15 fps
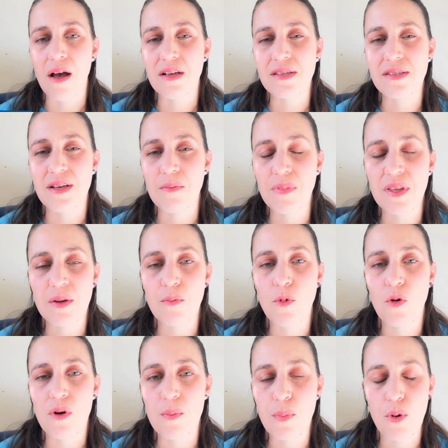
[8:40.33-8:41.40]
something
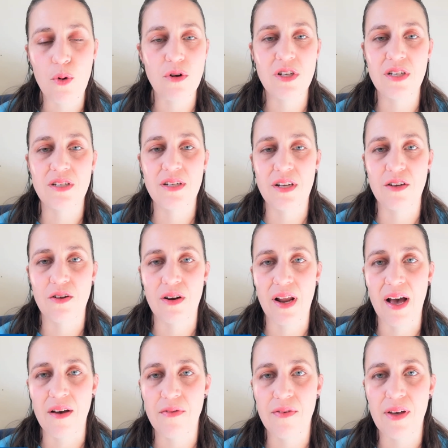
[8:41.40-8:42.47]
more important in your
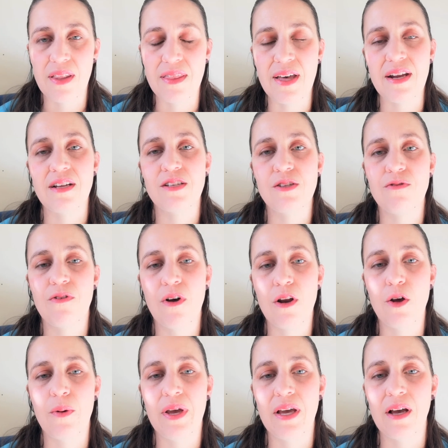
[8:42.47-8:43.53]
life, and that is
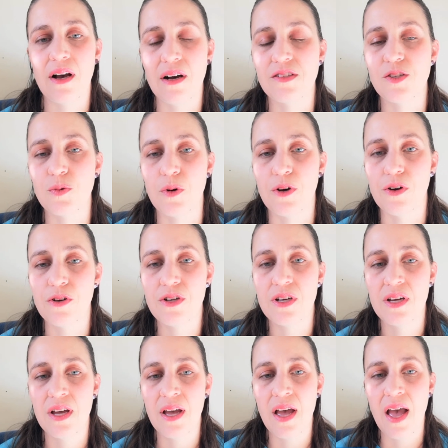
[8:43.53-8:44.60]
following God's word.
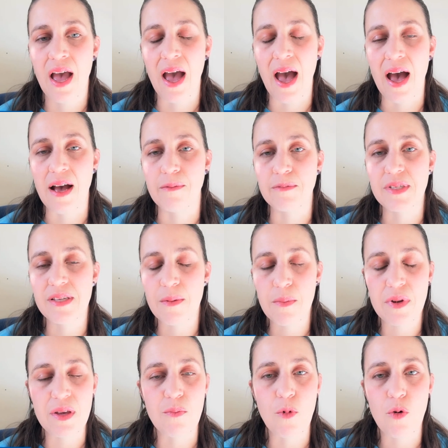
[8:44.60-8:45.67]

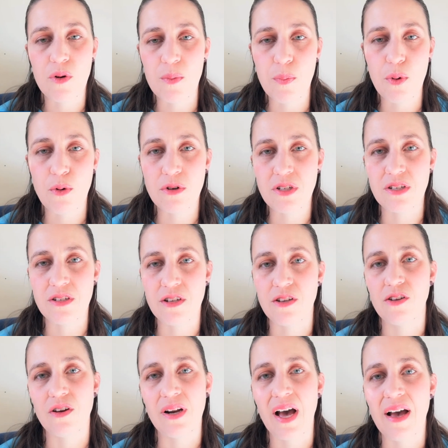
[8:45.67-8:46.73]
Somebody more important in
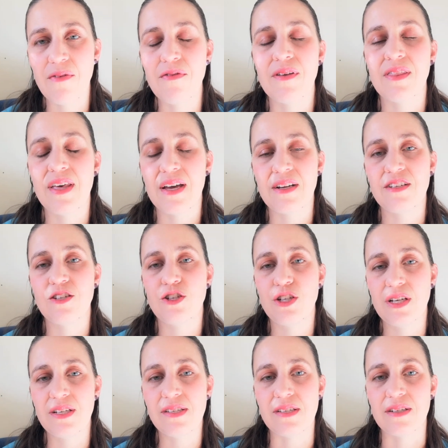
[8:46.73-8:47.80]
your life, and that is
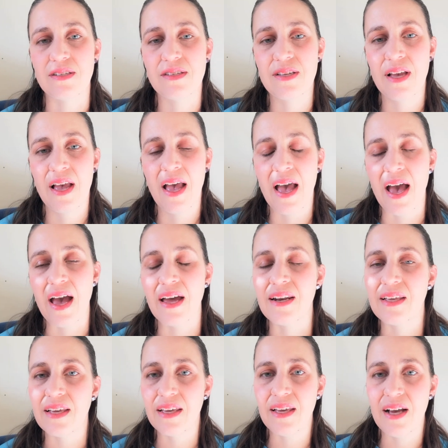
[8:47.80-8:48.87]
Jesus, and
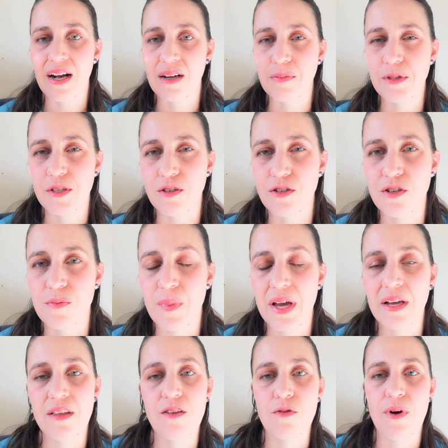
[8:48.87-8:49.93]
he helps you to
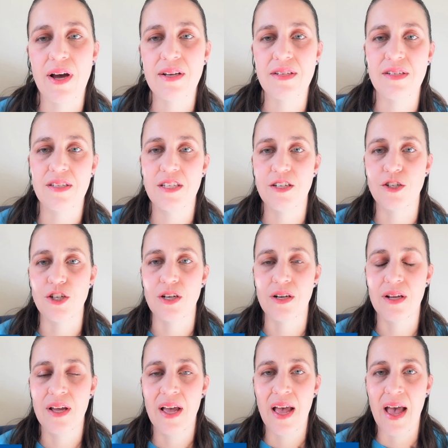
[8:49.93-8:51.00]
make the right decision.
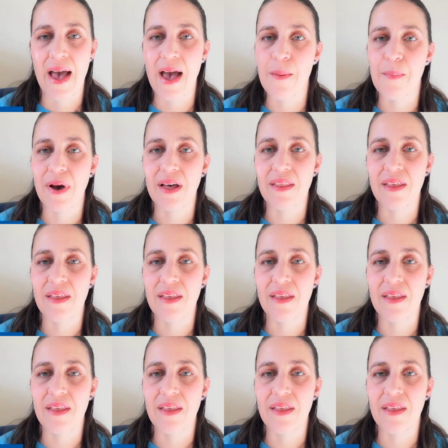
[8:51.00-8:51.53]
And